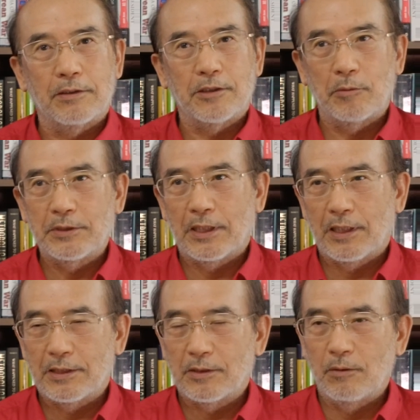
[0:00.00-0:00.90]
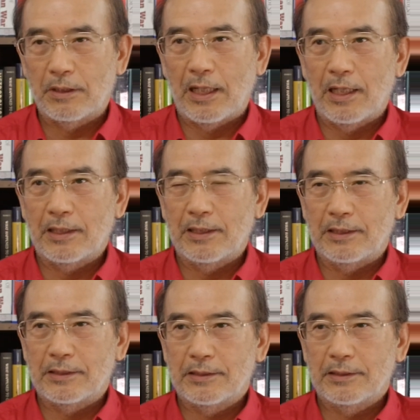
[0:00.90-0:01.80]
subject is
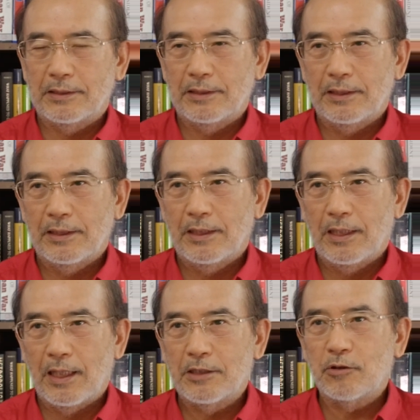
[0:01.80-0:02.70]
localities. Let's